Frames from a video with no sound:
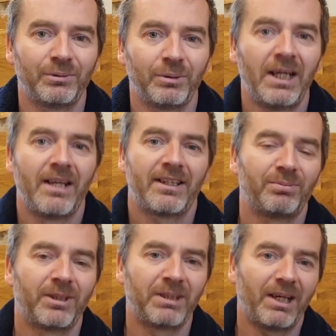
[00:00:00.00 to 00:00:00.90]
That's what I'm
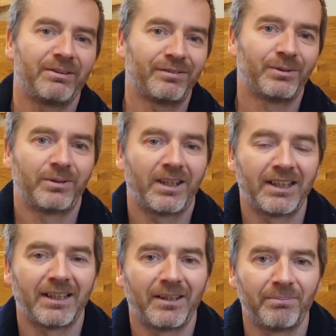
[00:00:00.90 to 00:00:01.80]
going for. I
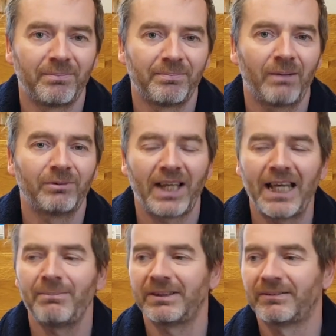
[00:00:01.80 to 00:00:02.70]
was aiming
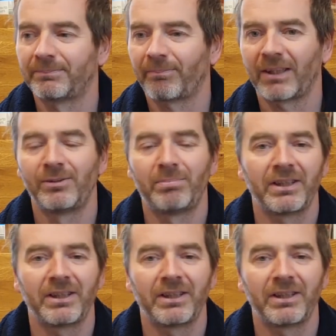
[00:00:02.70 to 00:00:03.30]
to break